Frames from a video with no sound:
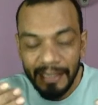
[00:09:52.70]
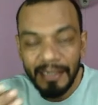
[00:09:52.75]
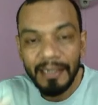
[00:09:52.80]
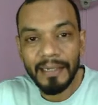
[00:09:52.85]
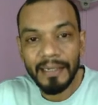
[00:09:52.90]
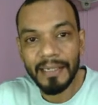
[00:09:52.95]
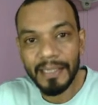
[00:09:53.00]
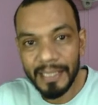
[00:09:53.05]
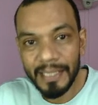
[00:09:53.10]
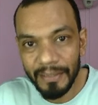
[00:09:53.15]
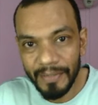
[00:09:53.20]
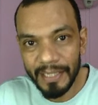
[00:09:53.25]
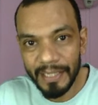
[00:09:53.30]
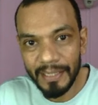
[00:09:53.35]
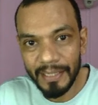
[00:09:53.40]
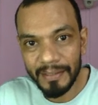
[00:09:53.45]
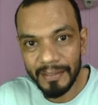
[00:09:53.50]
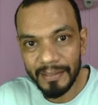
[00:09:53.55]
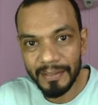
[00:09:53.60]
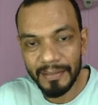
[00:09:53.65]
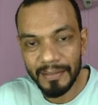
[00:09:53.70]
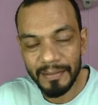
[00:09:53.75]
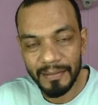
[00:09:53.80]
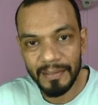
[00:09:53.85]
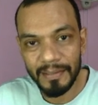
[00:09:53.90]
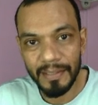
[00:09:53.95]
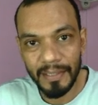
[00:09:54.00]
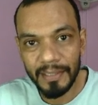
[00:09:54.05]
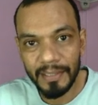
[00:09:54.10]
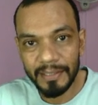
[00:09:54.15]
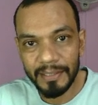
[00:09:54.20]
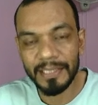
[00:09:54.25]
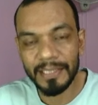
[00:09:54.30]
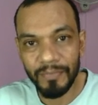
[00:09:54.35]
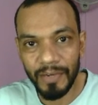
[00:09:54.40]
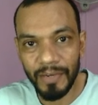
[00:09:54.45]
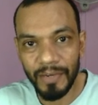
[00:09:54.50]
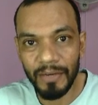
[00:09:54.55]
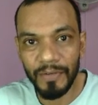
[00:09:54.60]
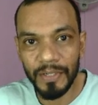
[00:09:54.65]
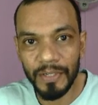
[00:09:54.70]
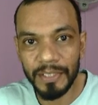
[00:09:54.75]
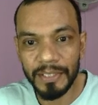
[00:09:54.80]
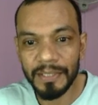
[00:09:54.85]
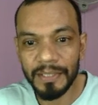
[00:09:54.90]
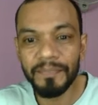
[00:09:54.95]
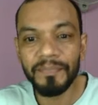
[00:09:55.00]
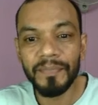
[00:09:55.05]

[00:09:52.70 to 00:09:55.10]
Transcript: giving these flowers,